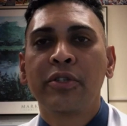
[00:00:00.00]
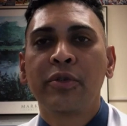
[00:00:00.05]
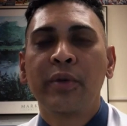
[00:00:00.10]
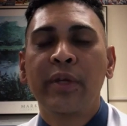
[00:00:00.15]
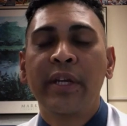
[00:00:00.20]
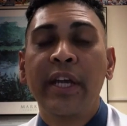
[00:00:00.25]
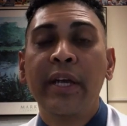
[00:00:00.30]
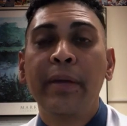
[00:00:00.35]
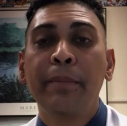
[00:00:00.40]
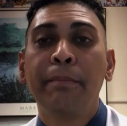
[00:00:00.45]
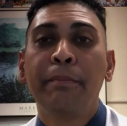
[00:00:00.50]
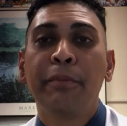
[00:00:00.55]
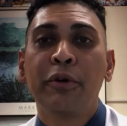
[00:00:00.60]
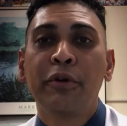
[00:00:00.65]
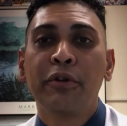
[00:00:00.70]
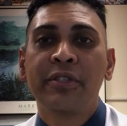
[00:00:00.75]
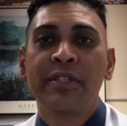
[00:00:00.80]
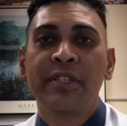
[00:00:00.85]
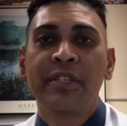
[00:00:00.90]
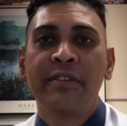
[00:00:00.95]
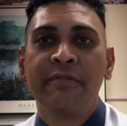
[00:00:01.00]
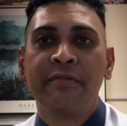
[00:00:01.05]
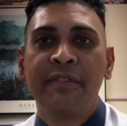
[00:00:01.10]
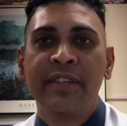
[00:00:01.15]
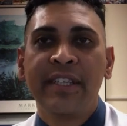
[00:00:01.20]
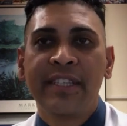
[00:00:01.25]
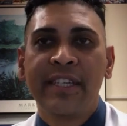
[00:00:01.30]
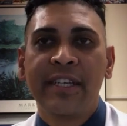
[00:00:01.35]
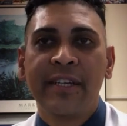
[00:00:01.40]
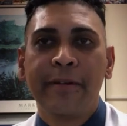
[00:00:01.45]
to an in-person
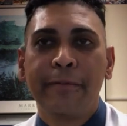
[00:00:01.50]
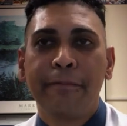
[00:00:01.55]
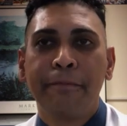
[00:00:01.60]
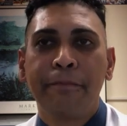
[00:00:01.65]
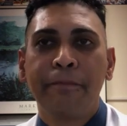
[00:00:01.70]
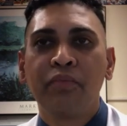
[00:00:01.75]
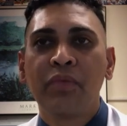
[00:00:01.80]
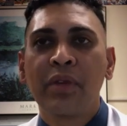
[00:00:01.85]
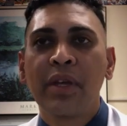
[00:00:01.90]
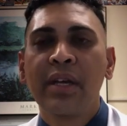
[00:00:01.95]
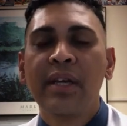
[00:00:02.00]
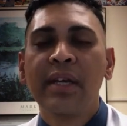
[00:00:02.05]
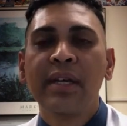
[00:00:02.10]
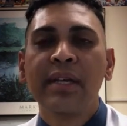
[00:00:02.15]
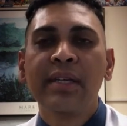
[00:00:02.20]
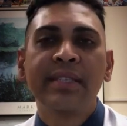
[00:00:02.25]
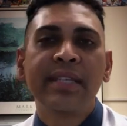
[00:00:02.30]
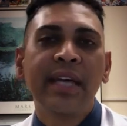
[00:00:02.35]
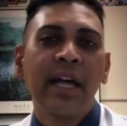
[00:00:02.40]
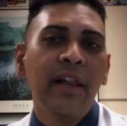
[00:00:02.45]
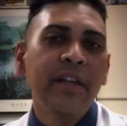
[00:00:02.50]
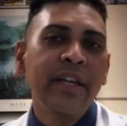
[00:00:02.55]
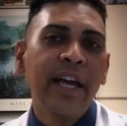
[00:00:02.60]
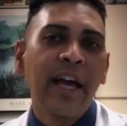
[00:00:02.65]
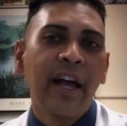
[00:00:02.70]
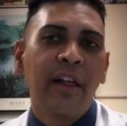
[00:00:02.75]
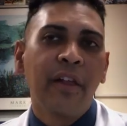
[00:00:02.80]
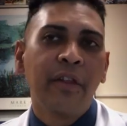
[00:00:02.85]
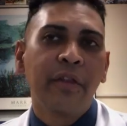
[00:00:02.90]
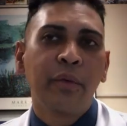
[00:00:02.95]
visit.
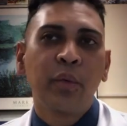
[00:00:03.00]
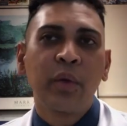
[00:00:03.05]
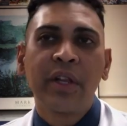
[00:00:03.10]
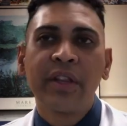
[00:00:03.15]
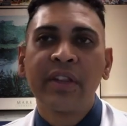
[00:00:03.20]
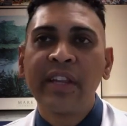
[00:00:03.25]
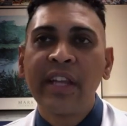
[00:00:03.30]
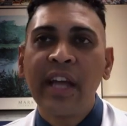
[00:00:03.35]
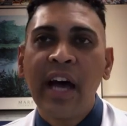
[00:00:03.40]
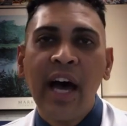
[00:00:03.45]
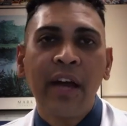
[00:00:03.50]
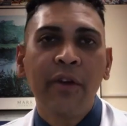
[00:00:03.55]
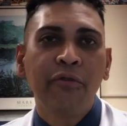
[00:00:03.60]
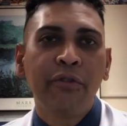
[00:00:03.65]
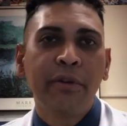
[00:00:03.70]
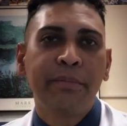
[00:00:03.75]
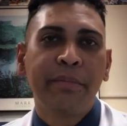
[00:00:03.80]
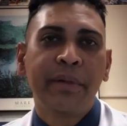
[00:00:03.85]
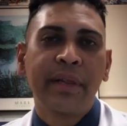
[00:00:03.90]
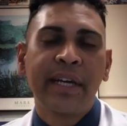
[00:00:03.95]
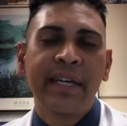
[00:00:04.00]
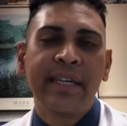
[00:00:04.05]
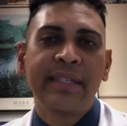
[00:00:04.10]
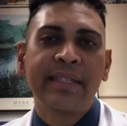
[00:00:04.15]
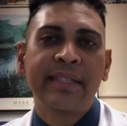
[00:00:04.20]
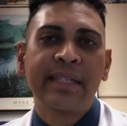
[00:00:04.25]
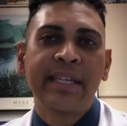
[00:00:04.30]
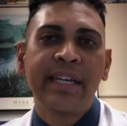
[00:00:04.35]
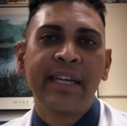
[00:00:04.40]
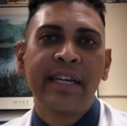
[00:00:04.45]
Telehealth will not
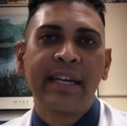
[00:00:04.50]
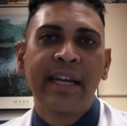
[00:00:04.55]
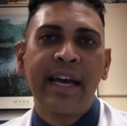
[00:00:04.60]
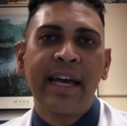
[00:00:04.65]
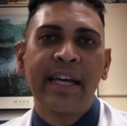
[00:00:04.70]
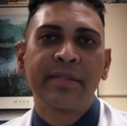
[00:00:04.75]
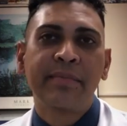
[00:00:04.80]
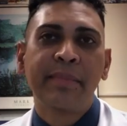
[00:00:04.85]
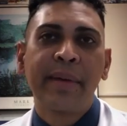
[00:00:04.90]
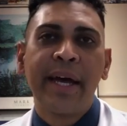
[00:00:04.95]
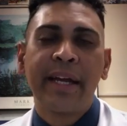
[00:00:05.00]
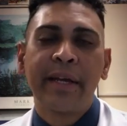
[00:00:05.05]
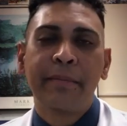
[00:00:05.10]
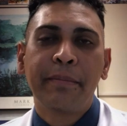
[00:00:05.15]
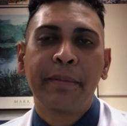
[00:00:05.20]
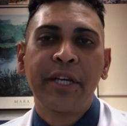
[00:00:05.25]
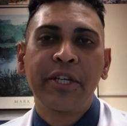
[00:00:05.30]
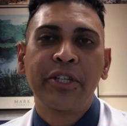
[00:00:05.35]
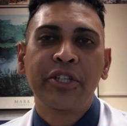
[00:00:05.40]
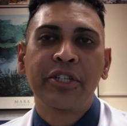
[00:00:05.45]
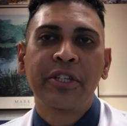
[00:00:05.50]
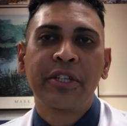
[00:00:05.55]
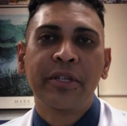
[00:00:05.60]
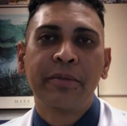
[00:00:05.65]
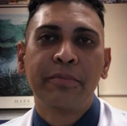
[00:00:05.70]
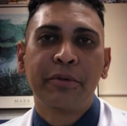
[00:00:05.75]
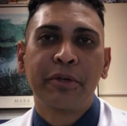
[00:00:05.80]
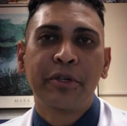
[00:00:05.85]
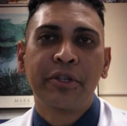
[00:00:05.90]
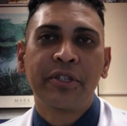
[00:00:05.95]
replace seeing an asthmatic patient
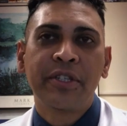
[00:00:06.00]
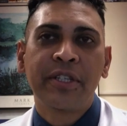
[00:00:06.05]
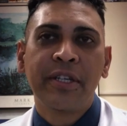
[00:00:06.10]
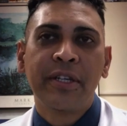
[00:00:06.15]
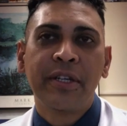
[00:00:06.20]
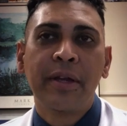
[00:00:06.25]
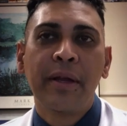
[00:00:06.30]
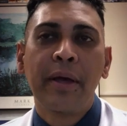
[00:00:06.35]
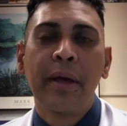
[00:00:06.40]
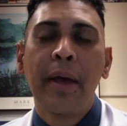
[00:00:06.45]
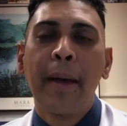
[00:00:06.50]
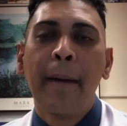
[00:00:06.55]
in person,